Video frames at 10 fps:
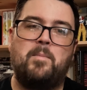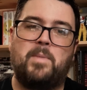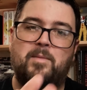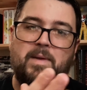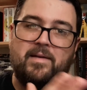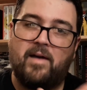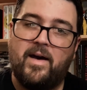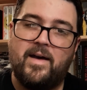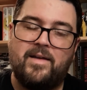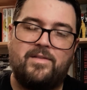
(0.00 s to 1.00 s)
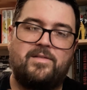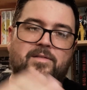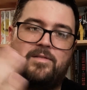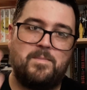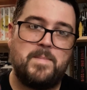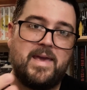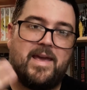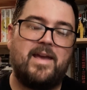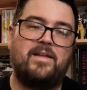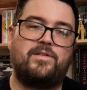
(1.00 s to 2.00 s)
But because to
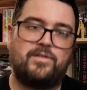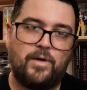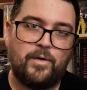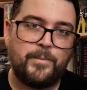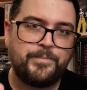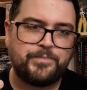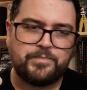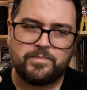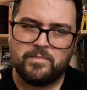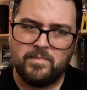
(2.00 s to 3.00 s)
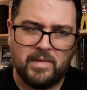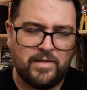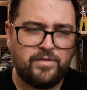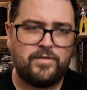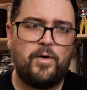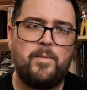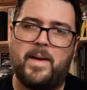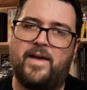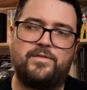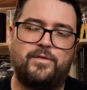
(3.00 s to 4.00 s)
me it's so
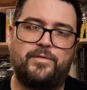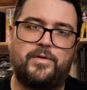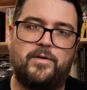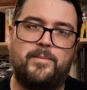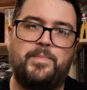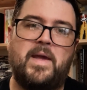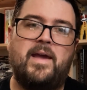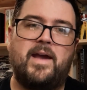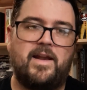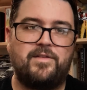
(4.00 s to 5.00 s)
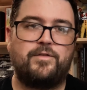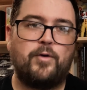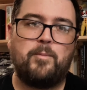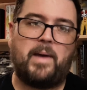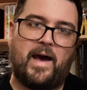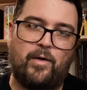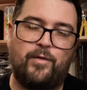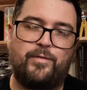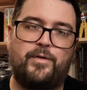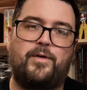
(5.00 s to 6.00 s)
masterful, and it's so
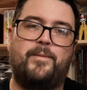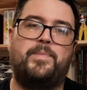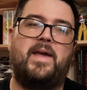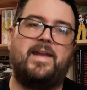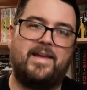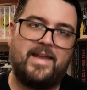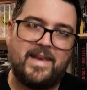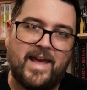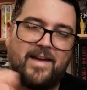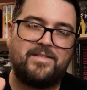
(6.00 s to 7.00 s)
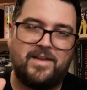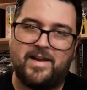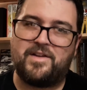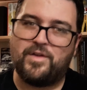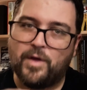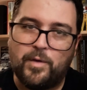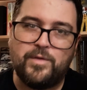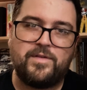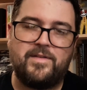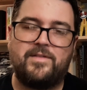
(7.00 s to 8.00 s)
powerful, and it connects and it
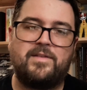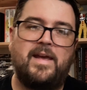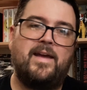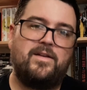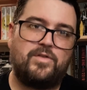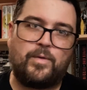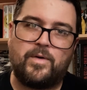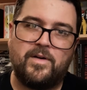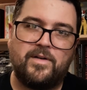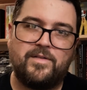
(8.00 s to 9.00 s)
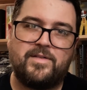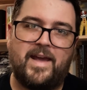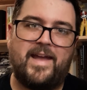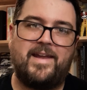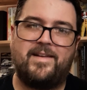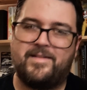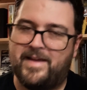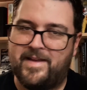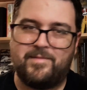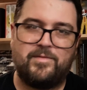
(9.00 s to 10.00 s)
closes doors, and
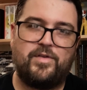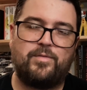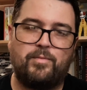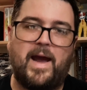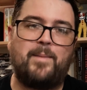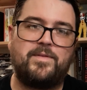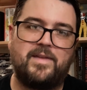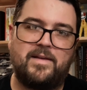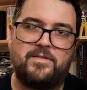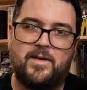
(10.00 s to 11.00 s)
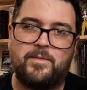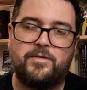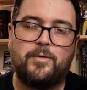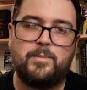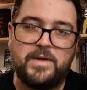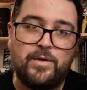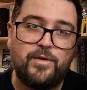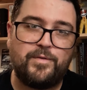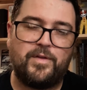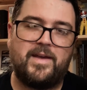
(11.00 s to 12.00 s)
it just wraps things up so
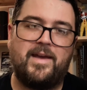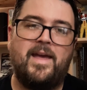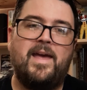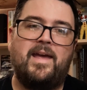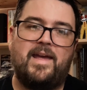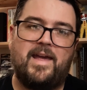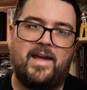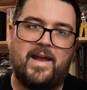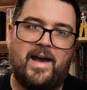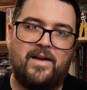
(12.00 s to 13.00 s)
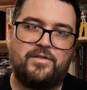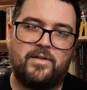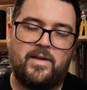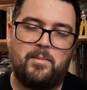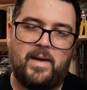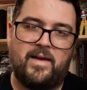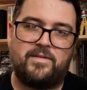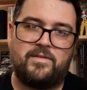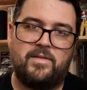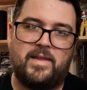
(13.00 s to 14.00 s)
beautifully, it actually
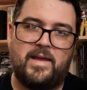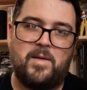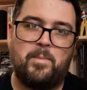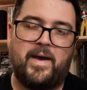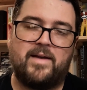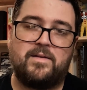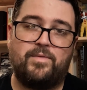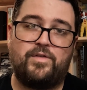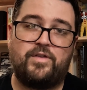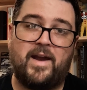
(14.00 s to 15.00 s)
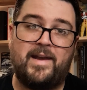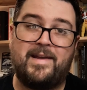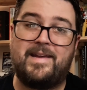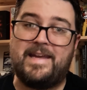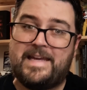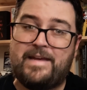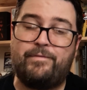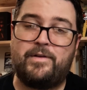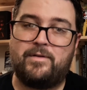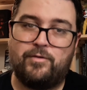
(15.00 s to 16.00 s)
makes the impact of The Shining
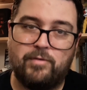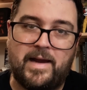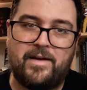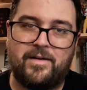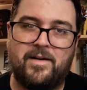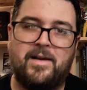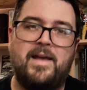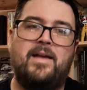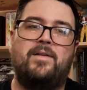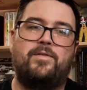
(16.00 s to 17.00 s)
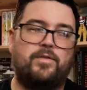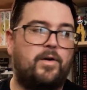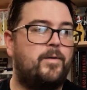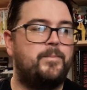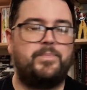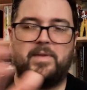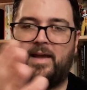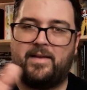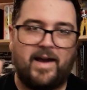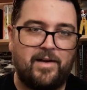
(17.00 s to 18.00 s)
even greater. So
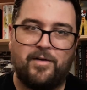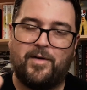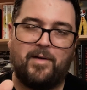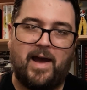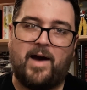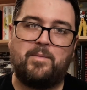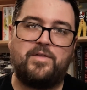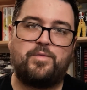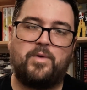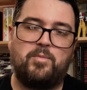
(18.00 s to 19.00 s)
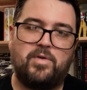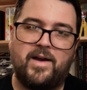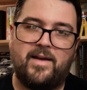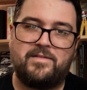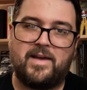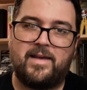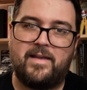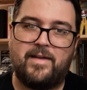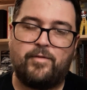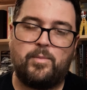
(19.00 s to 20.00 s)
I don't know how much more praise I could
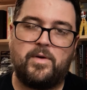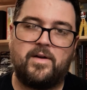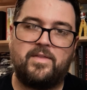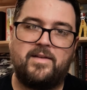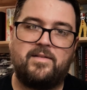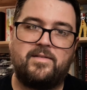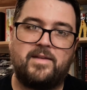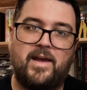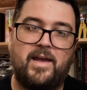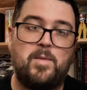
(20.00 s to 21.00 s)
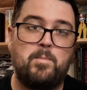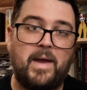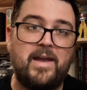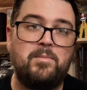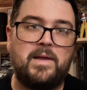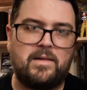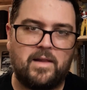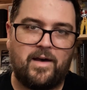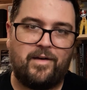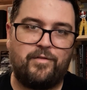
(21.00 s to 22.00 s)
give a book than to say it made me
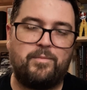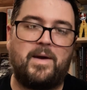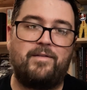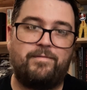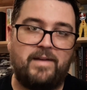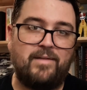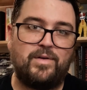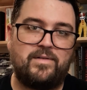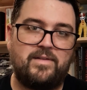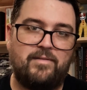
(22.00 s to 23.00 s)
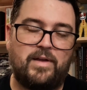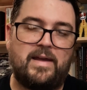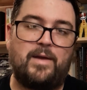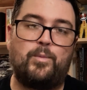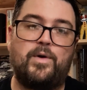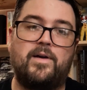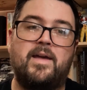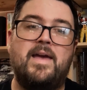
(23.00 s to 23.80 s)
love my favorite Stephen King book